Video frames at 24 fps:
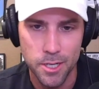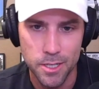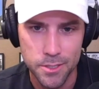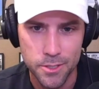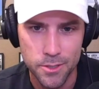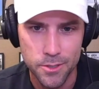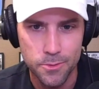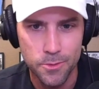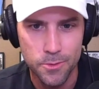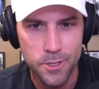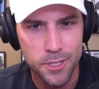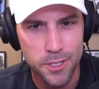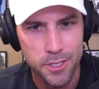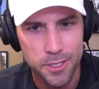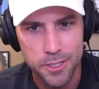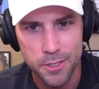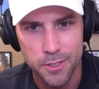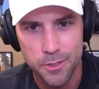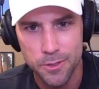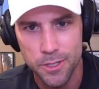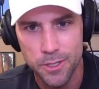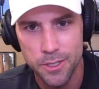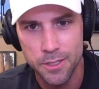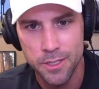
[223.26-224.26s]
on, dude, what are you
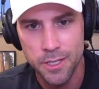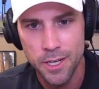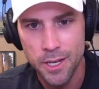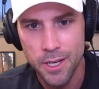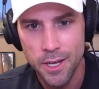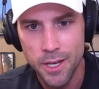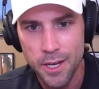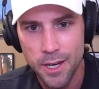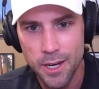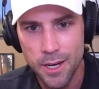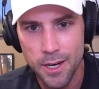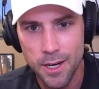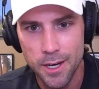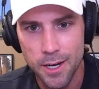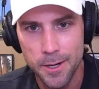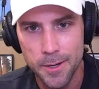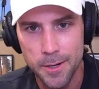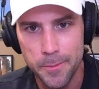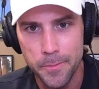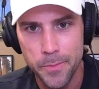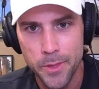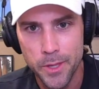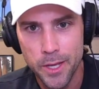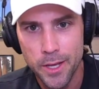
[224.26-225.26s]
doing?"
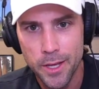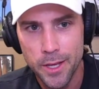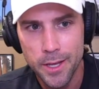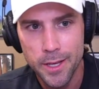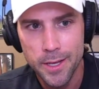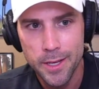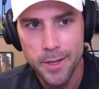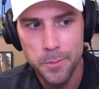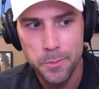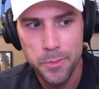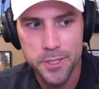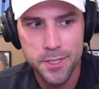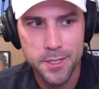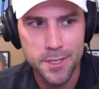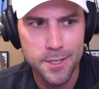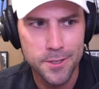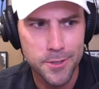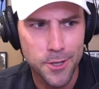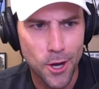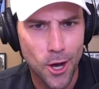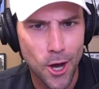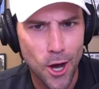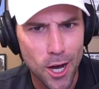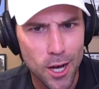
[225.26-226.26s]
But
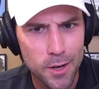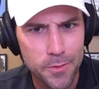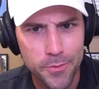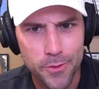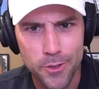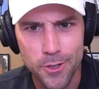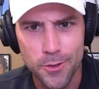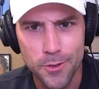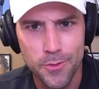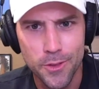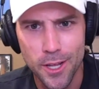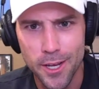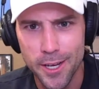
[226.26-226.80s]
the offer of,